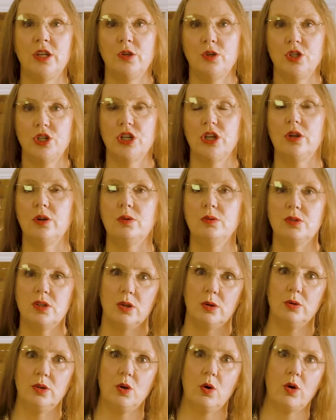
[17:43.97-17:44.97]
you choose
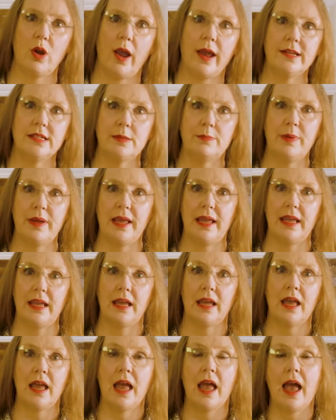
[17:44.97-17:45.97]
who you're going to
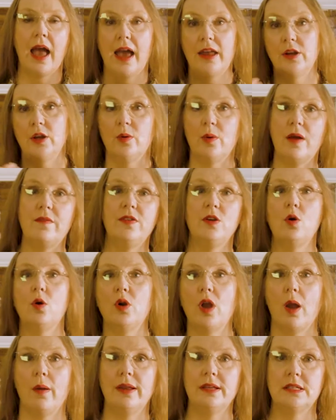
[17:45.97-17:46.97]
be, and whoever you're
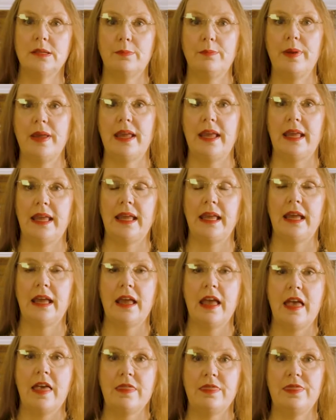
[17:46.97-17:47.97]
going to be,
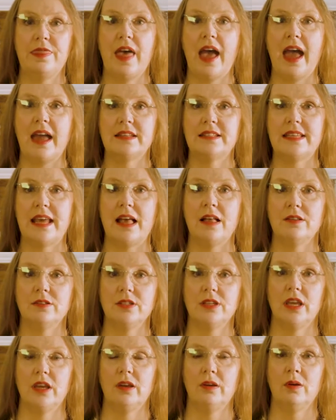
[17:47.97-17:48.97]
that
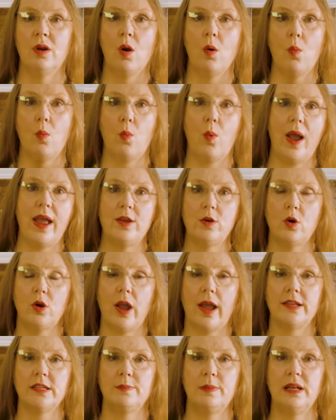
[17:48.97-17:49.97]
tells you where you're
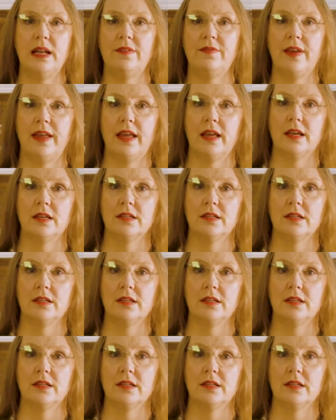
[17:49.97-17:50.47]
going to be living.